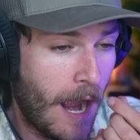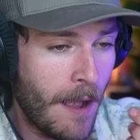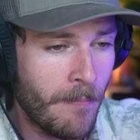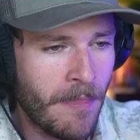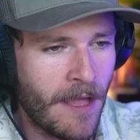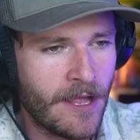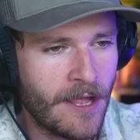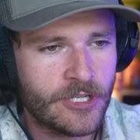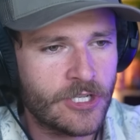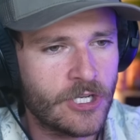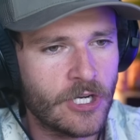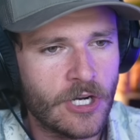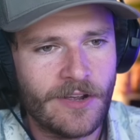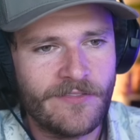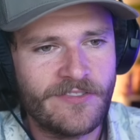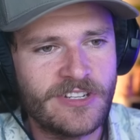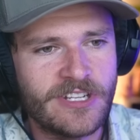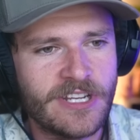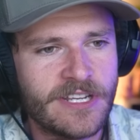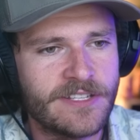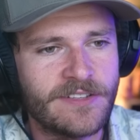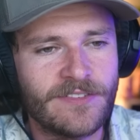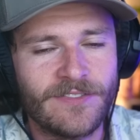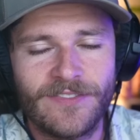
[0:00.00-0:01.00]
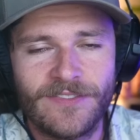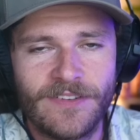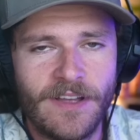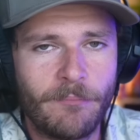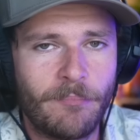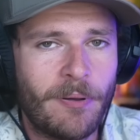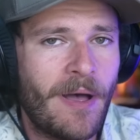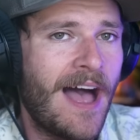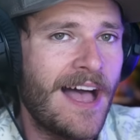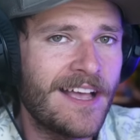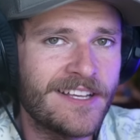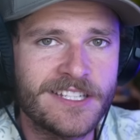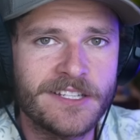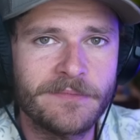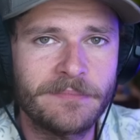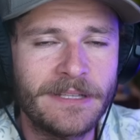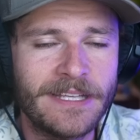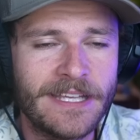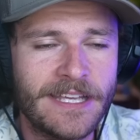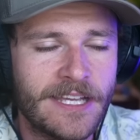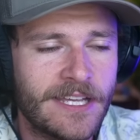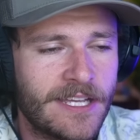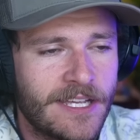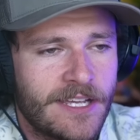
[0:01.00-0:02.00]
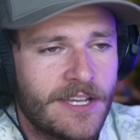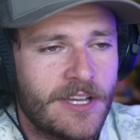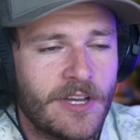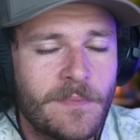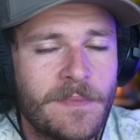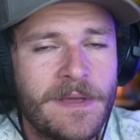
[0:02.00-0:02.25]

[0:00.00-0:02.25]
I'm not sure if she's possibly